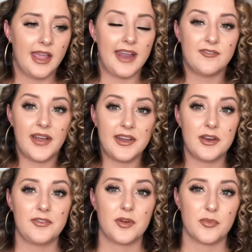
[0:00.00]
and find out
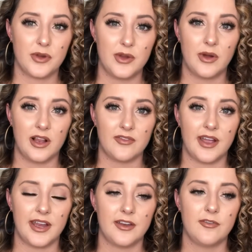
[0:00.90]
if you're
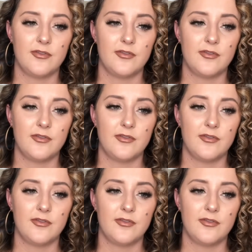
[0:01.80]
pre-qualified